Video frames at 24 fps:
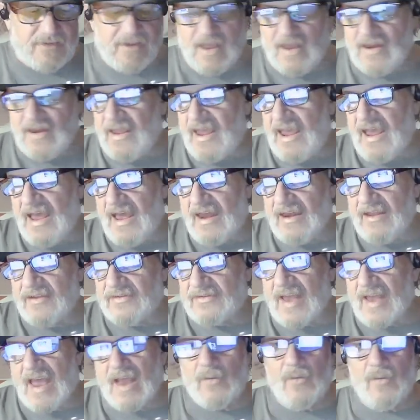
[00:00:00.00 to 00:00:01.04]
And and
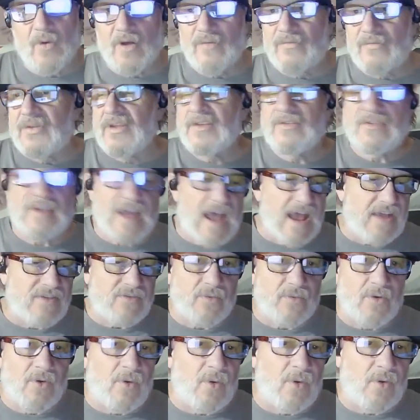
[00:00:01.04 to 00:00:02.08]
he's like, well, if these guys
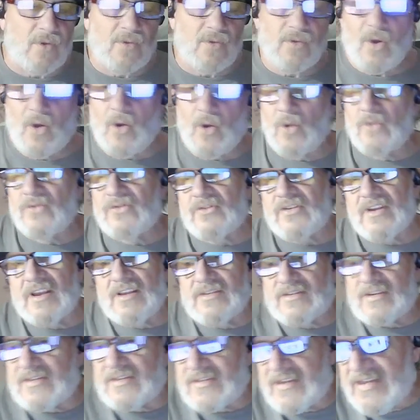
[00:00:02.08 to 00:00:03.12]
were hold hold
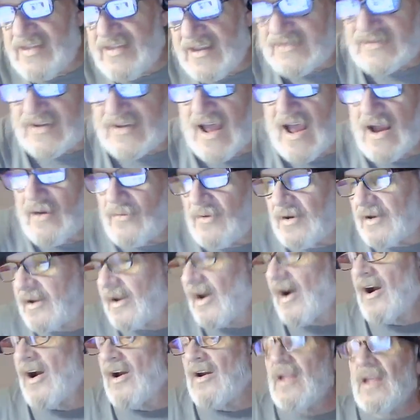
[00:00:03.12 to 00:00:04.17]
Jesus in this high
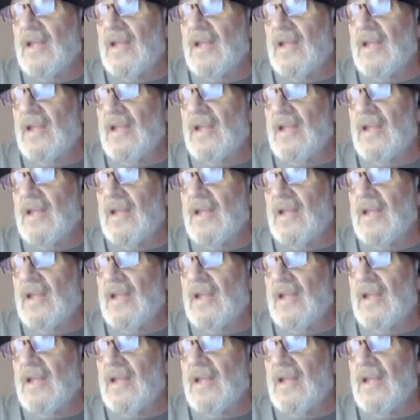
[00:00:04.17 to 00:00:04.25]
regard,